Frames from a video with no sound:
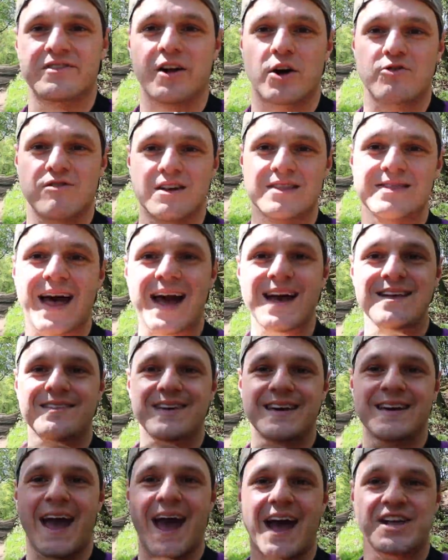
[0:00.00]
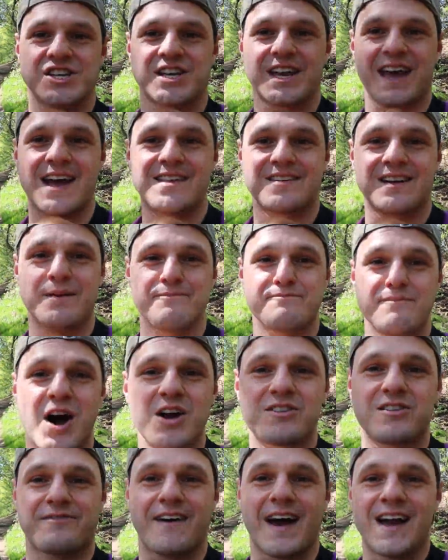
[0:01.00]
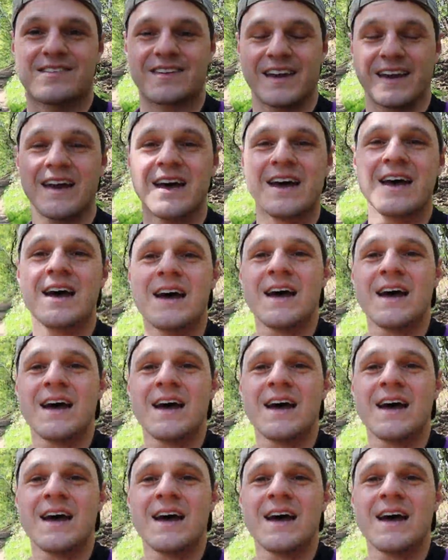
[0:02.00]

So relating, educating, and motivating.